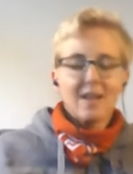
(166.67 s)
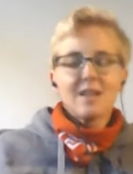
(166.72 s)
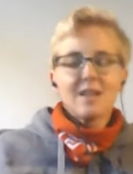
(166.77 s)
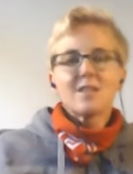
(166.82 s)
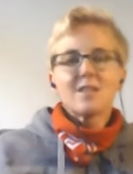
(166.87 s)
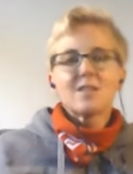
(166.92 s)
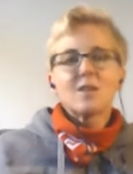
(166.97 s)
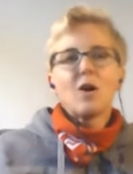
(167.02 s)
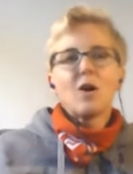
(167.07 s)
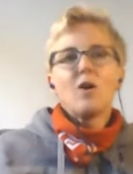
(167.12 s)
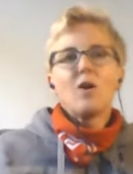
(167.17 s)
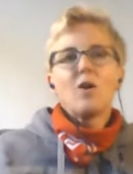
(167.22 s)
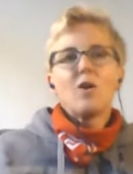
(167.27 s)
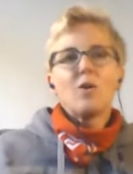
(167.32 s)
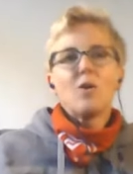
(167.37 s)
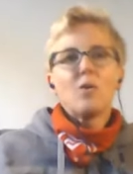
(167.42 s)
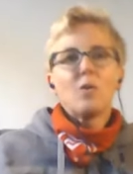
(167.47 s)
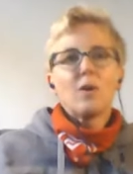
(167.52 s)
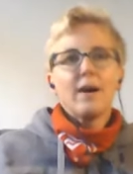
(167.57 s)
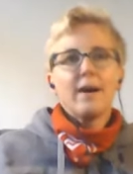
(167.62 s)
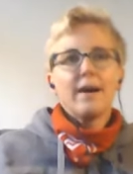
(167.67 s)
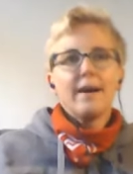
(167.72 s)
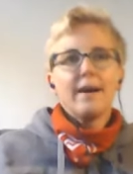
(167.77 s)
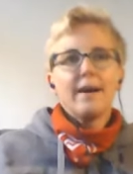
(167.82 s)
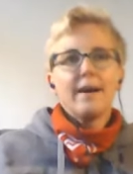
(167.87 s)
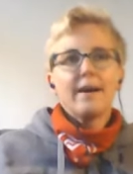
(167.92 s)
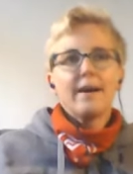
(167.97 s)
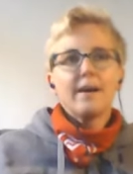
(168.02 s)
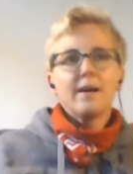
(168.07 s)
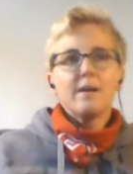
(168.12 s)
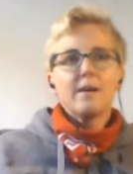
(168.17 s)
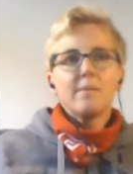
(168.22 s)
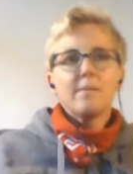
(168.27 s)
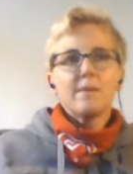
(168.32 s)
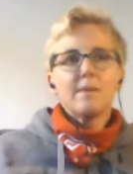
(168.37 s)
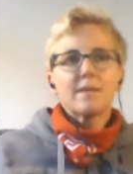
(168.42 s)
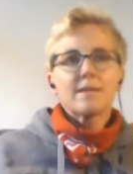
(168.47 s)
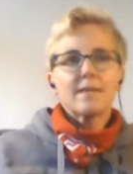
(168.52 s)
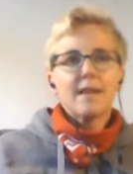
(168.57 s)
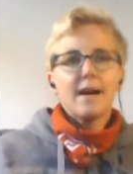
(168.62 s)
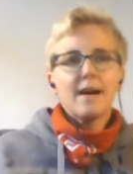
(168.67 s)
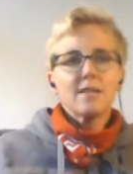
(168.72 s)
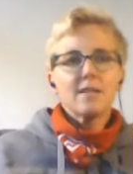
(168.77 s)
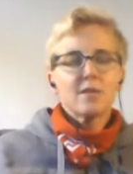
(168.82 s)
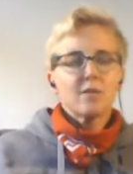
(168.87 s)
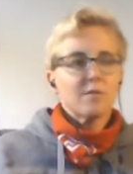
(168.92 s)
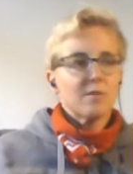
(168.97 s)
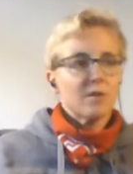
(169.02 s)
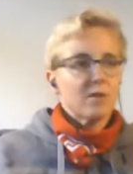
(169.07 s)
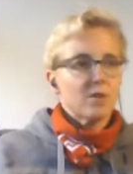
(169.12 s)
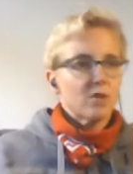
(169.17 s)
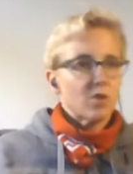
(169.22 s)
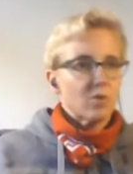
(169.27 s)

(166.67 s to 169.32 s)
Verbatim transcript: So uh, besides of the